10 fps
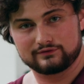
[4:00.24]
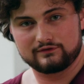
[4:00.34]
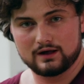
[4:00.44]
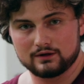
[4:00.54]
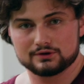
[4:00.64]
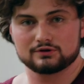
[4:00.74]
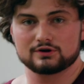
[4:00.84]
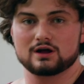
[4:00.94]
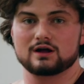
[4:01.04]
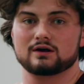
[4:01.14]

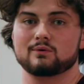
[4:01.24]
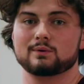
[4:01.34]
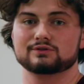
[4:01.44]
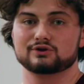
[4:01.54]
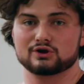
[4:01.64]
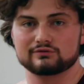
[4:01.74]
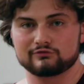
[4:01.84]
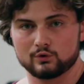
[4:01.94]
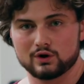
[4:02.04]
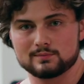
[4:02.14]
failure with good
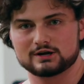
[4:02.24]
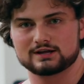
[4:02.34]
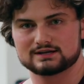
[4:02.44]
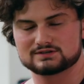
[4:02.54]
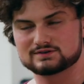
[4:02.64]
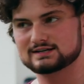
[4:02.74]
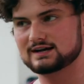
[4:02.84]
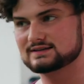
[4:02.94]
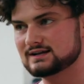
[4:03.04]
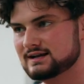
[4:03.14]
form on an
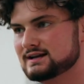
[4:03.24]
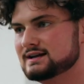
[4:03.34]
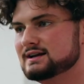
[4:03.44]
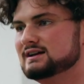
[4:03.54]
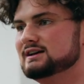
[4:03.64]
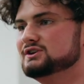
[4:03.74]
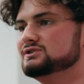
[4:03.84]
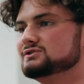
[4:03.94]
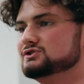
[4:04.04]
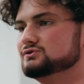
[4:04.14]
exercise,
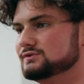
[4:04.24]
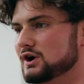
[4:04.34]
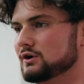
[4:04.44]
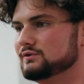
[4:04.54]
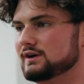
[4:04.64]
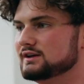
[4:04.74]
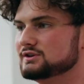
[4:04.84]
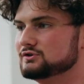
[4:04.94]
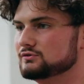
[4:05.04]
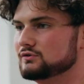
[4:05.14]
you know that
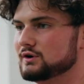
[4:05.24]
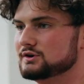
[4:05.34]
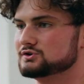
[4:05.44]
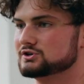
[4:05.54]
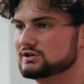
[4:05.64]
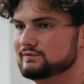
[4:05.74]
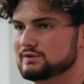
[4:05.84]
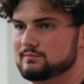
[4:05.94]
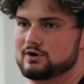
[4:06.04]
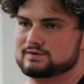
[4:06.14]
you achieved
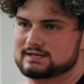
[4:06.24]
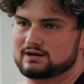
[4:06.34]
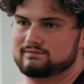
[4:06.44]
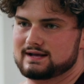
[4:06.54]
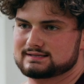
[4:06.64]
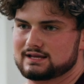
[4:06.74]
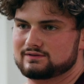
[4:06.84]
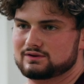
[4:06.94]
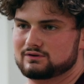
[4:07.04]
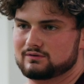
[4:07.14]
the most out of that set
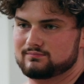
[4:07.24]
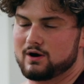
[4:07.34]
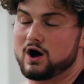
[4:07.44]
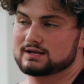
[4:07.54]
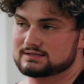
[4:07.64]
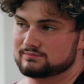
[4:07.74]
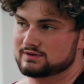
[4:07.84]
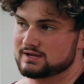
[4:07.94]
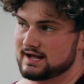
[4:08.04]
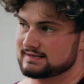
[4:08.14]
that you could
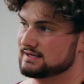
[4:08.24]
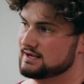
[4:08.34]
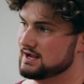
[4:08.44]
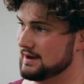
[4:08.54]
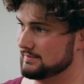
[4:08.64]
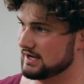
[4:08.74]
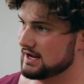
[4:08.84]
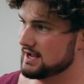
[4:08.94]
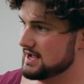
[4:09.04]
possibly get. I mean,